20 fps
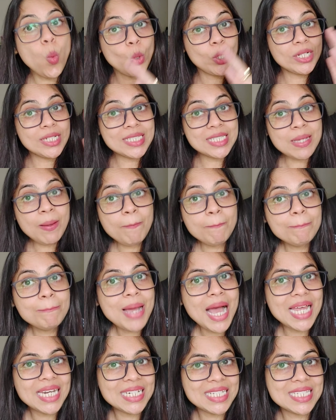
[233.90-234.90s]
What is a
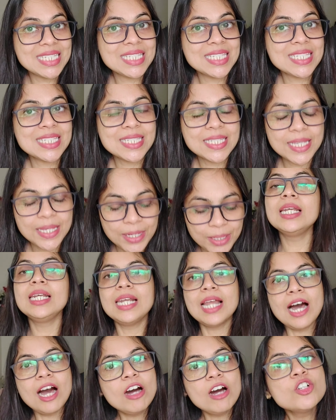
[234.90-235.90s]
palace? A
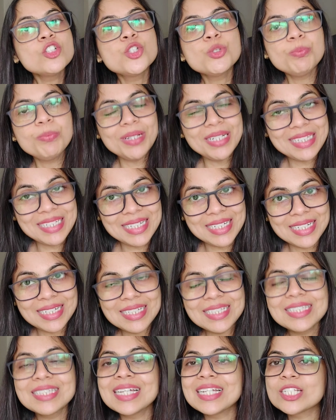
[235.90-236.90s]
large
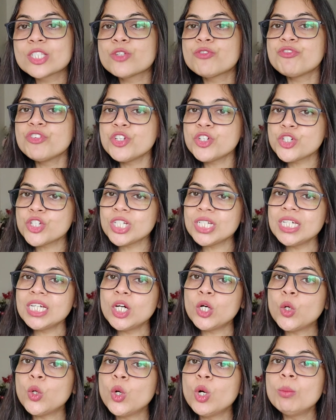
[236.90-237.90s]
building that is
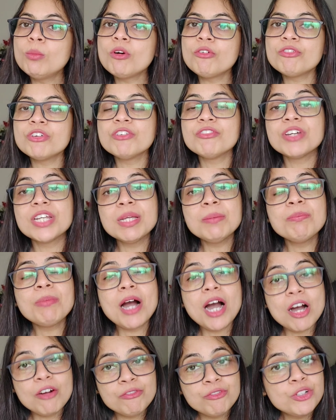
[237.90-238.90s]
officially a home of a very
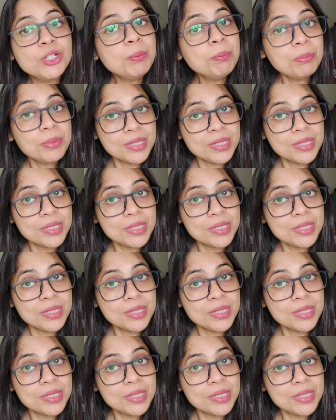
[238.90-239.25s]
powerful